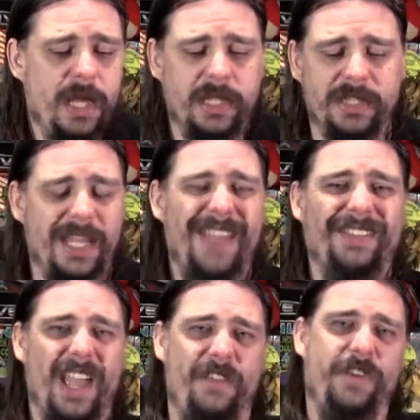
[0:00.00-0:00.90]
This is
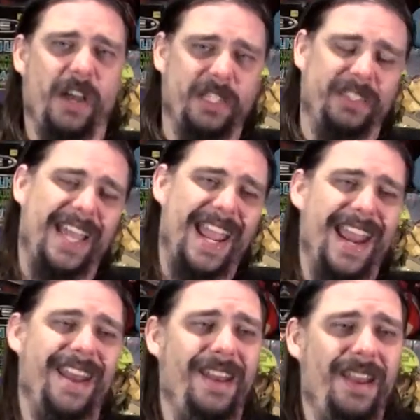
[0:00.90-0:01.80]
MK fucking
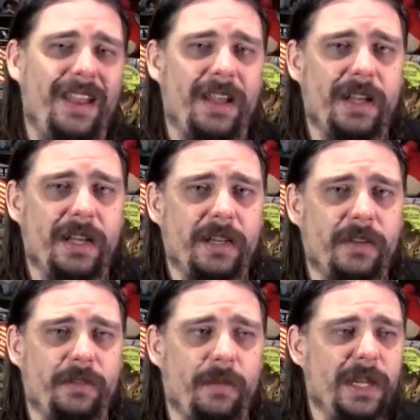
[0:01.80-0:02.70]
10.
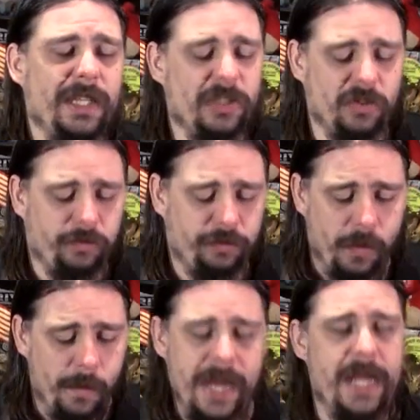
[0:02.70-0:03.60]
For me, this is,
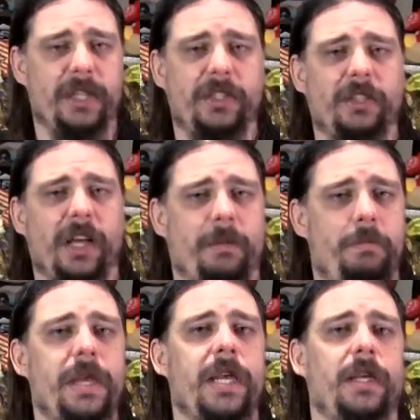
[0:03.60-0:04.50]
for me, this is like
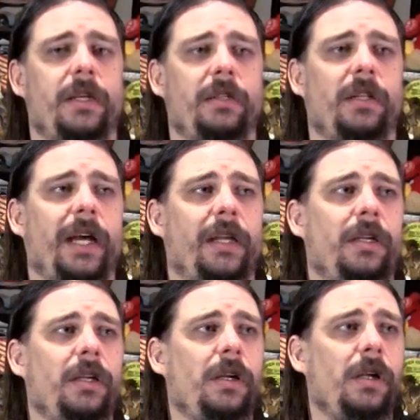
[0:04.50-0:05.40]
big. Like,
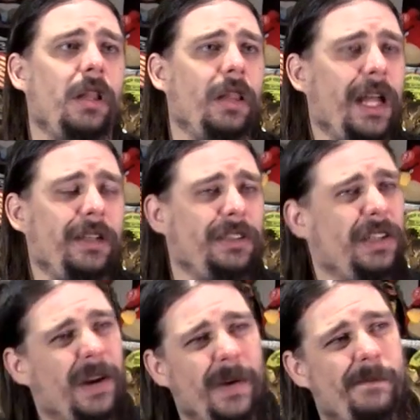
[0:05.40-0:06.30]

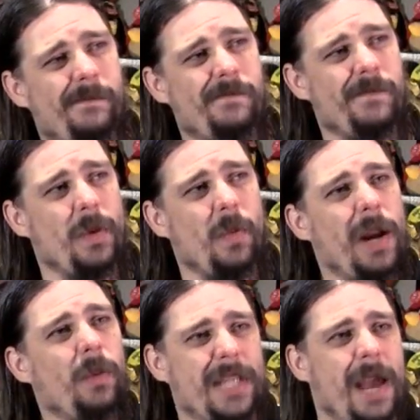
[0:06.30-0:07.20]
you know, when
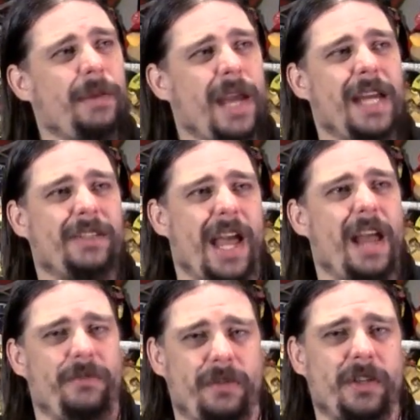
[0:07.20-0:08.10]
it was MK's
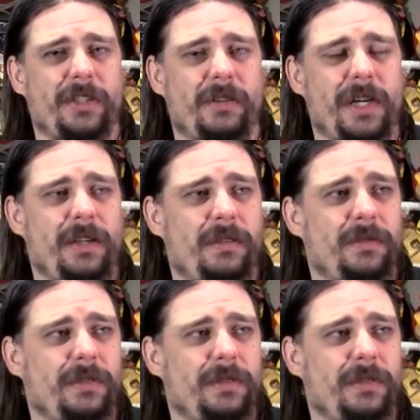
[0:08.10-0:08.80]
anniversary,